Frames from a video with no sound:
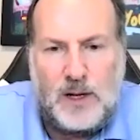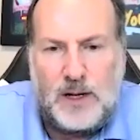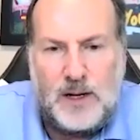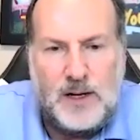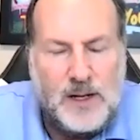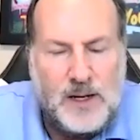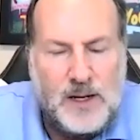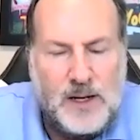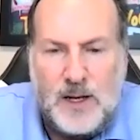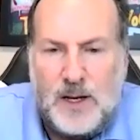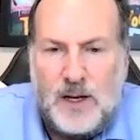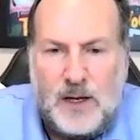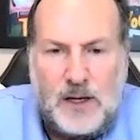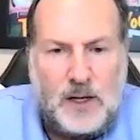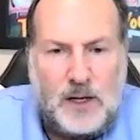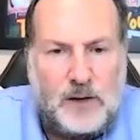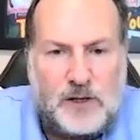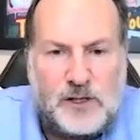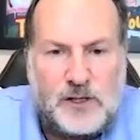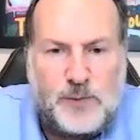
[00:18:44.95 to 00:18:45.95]
And,
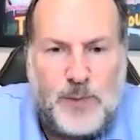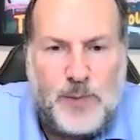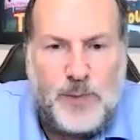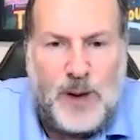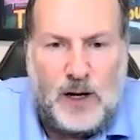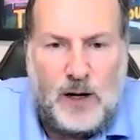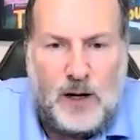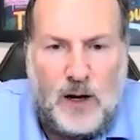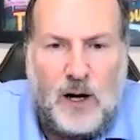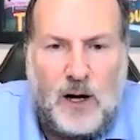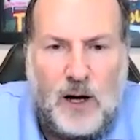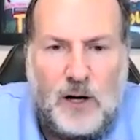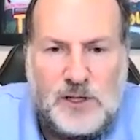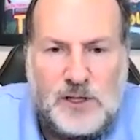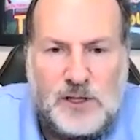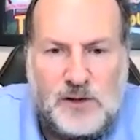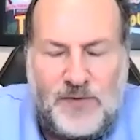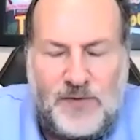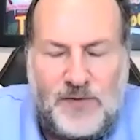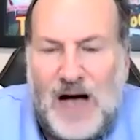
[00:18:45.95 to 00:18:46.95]
you know, you're spending
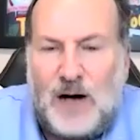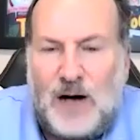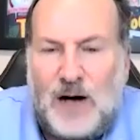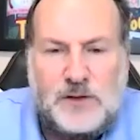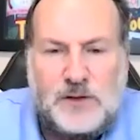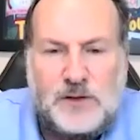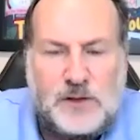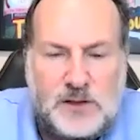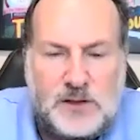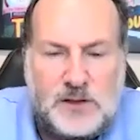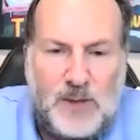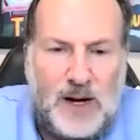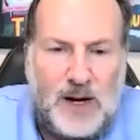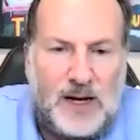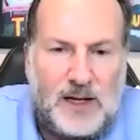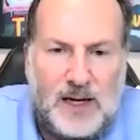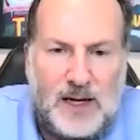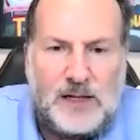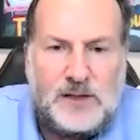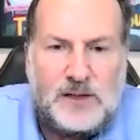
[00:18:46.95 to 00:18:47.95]
hundreds of thousands, in
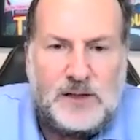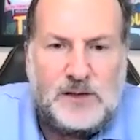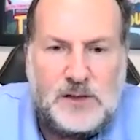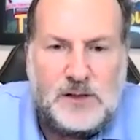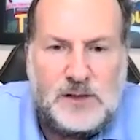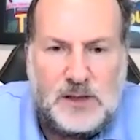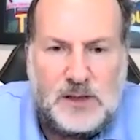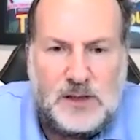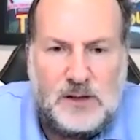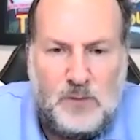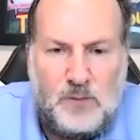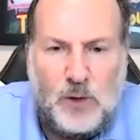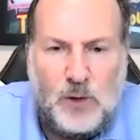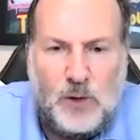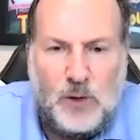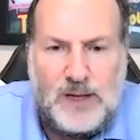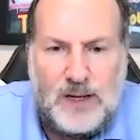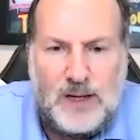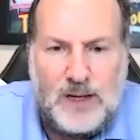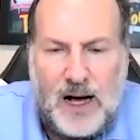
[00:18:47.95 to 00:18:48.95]
many cases, a
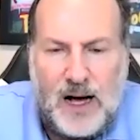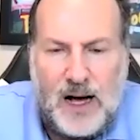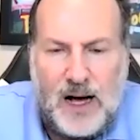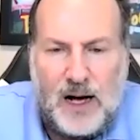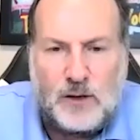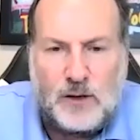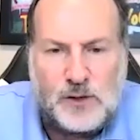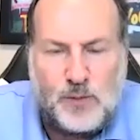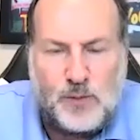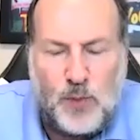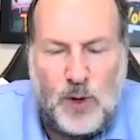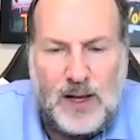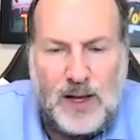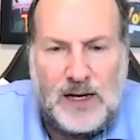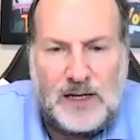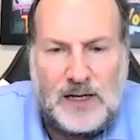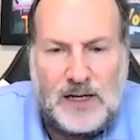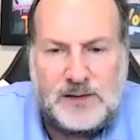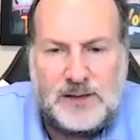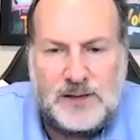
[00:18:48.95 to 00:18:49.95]
million dollars
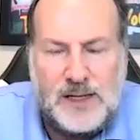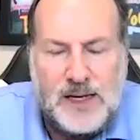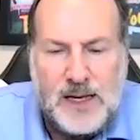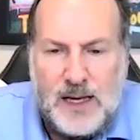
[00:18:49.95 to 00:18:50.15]
plus.